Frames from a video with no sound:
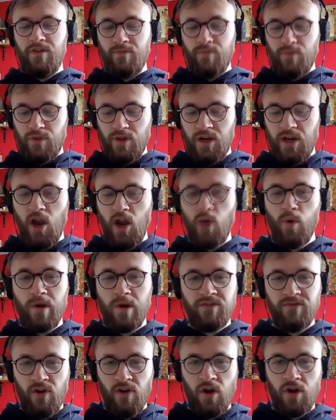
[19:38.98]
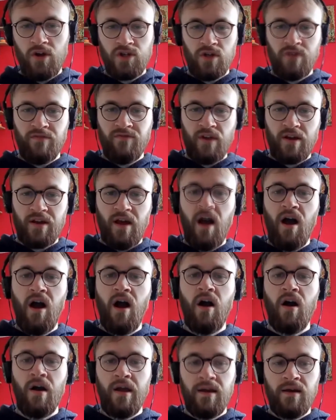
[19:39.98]
lowest version of like a
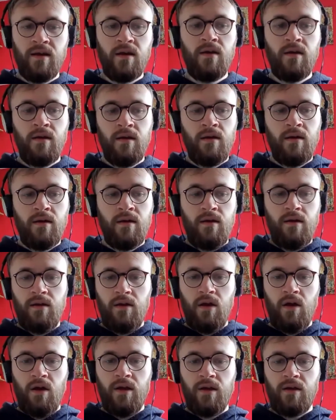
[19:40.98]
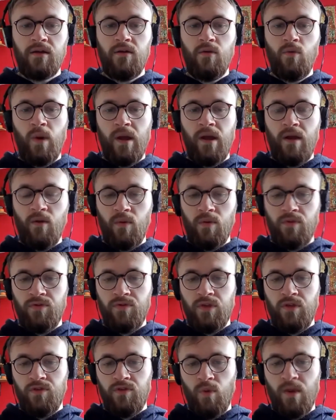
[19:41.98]
high. Like
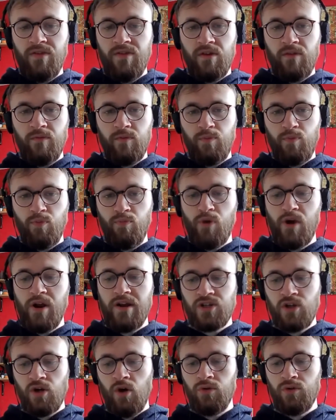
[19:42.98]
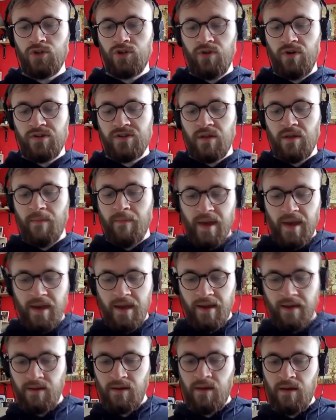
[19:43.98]
the way that British culture is at the
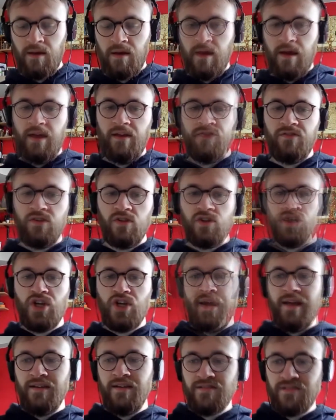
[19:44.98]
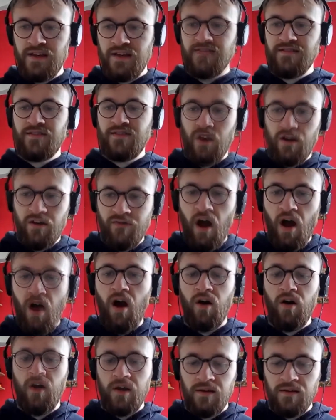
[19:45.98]
minute is to chase these kind of
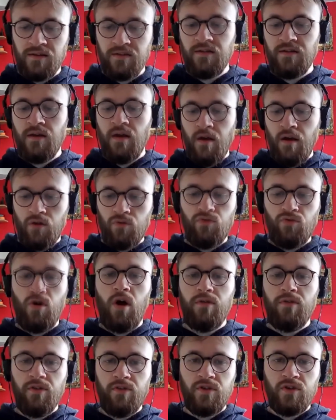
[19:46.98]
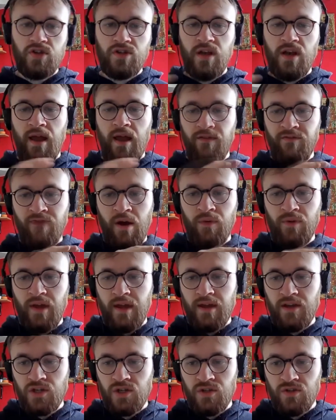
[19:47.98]
highs rather than just laying
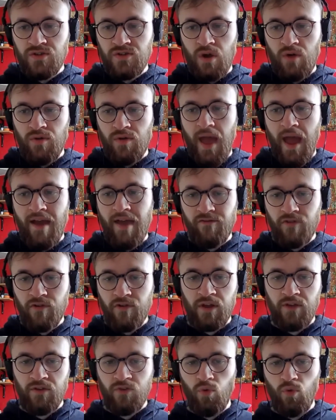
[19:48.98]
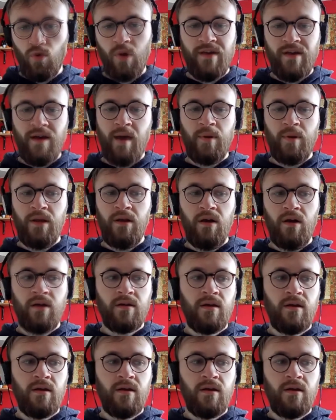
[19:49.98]
foundations so that everything's always happy. Like,